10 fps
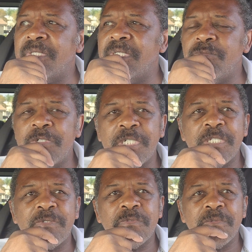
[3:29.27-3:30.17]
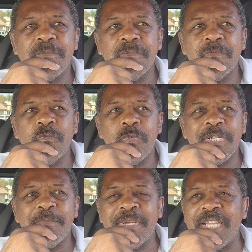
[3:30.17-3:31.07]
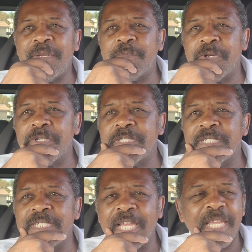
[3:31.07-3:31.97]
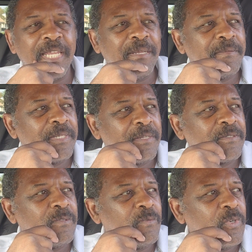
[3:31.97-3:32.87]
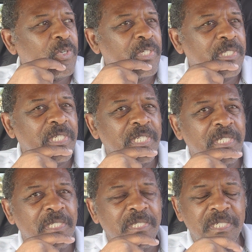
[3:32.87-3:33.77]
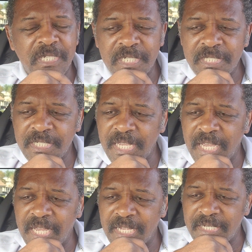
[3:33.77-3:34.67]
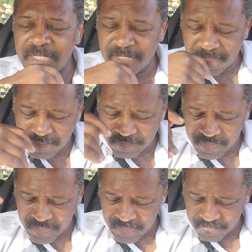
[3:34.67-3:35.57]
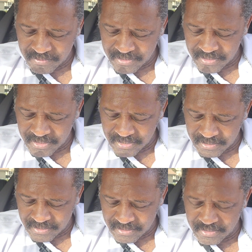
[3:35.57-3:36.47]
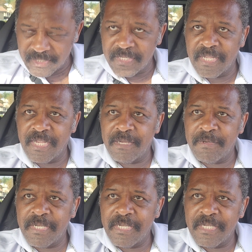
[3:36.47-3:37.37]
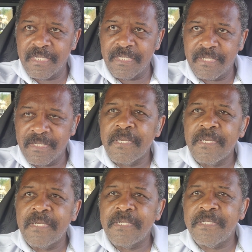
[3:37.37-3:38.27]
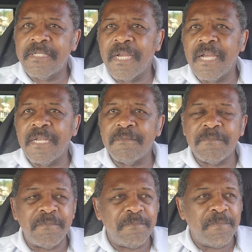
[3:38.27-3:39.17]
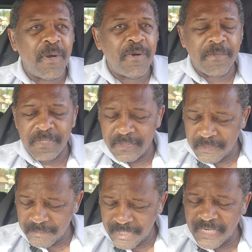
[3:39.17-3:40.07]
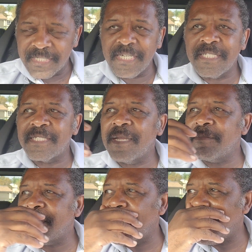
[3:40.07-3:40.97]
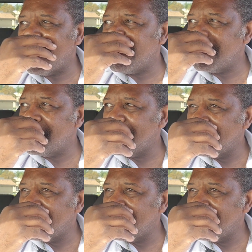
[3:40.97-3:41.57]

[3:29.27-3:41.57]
it was one main person's name. That was the Ward. The other guy's, I believe it says his name is John Bowman. But I think sometimes